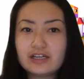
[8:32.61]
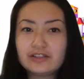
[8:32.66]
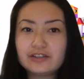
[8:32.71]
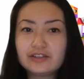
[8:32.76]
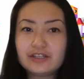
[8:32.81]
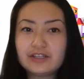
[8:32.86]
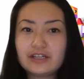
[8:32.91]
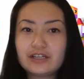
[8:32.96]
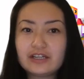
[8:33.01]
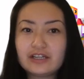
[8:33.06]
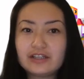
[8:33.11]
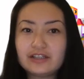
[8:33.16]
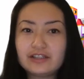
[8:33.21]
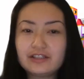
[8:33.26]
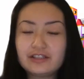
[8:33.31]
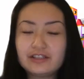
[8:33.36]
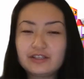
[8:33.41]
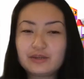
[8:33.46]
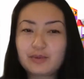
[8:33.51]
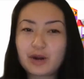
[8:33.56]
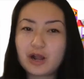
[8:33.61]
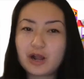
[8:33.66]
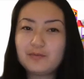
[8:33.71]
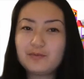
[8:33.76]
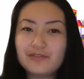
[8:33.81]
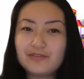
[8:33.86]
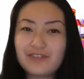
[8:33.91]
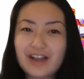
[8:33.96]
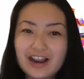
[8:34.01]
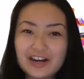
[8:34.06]
the problem
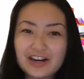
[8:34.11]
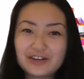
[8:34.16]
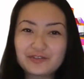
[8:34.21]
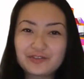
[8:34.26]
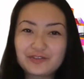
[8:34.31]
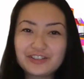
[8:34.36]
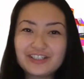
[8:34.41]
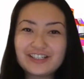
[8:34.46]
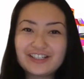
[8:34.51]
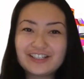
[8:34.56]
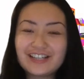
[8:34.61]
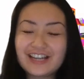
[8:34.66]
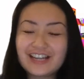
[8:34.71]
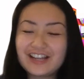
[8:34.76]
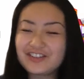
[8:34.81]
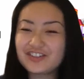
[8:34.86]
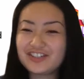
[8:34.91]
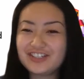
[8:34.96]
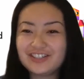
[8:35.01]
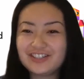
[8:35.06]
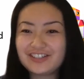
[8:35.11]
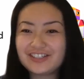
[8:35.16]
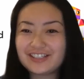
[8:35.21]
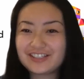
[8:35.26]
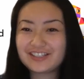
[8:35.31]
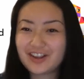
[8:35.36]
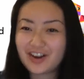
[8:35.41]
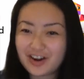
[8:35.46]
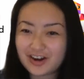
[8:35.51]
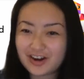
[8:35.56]
of hiring really good engineers
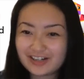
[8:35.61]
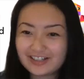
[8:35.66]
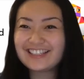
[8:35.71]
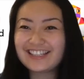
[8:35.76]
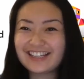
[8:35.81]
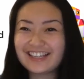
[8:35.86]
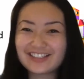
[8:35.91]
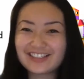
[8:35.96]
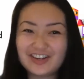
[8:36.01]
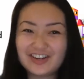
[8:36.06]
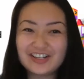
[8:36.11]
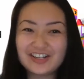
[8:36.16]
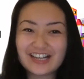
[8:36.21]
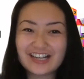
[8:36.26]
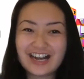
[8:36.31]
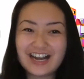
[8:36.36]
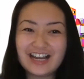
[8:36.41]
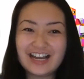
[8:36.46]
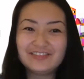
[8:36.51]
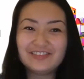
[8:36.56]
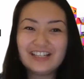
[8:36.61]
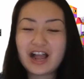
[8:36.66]
is hard. It takes a long time.